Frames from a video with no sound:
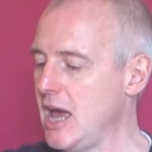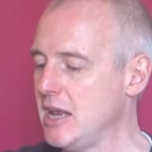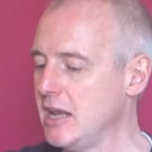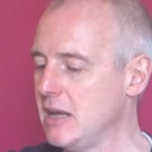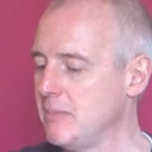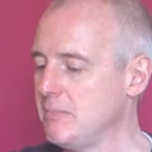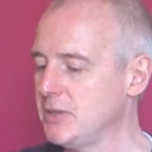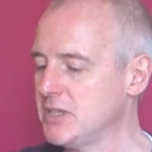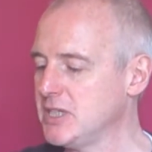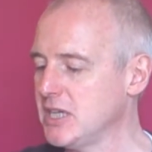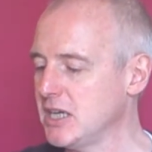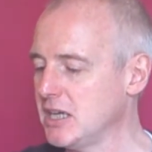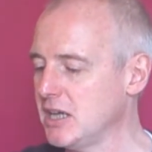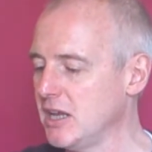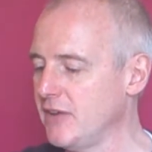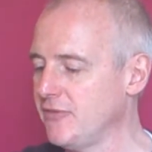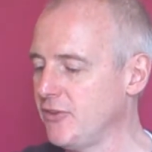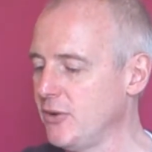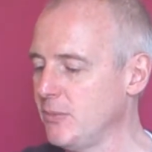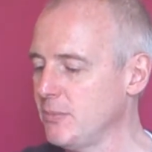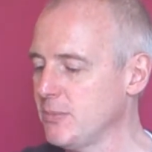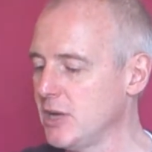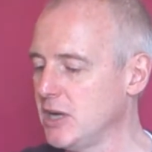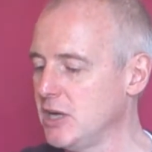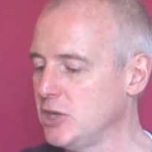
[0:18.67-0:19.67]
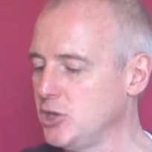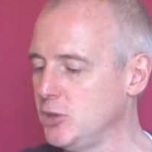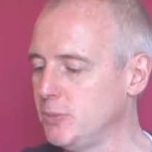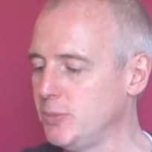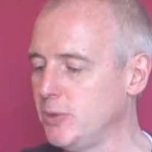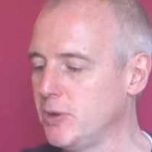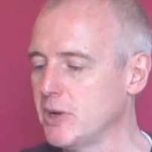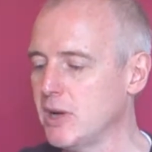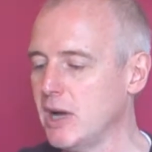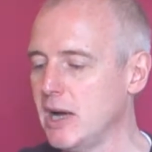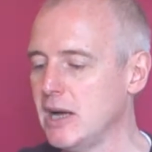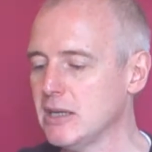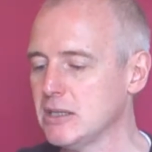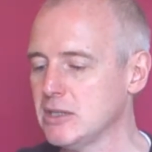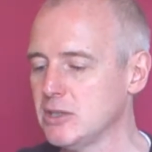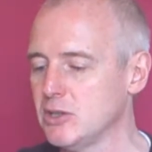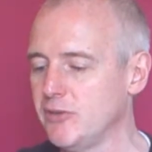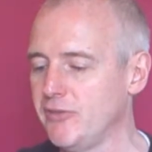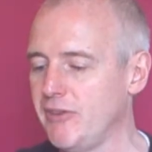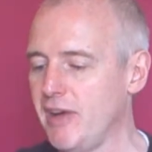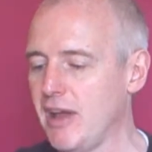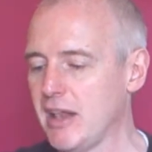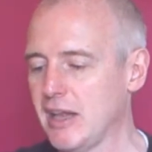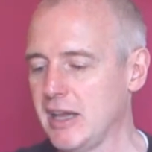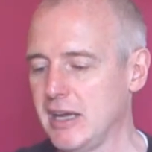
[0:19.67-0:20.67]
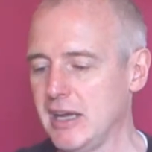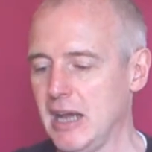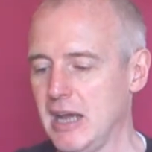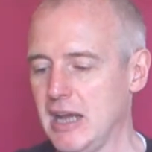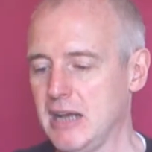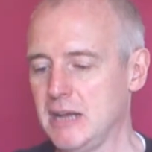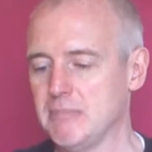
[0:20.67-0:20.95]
and in particular from the Tupungato Valley